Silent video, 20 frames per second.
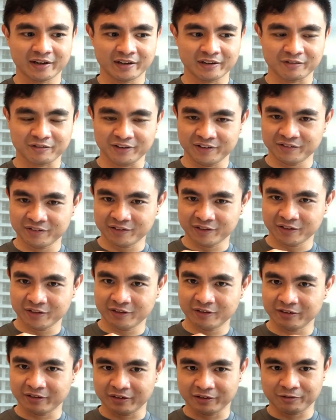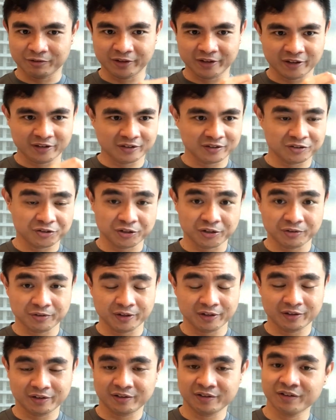
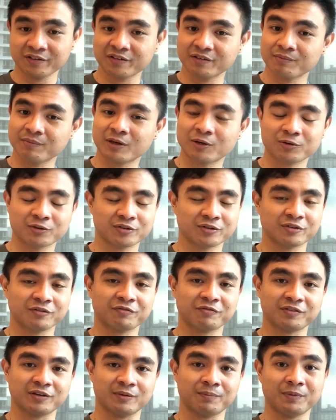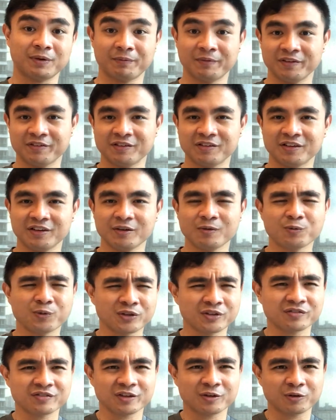generated this amount of publicity,
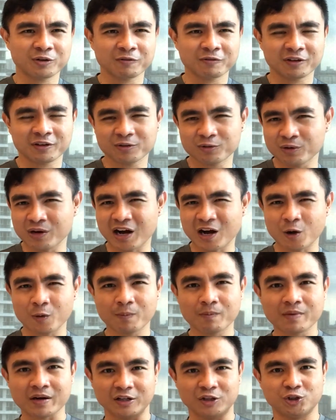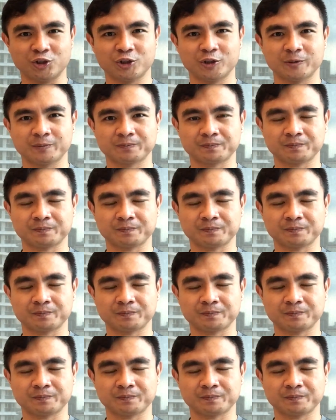which is equivalent to how much?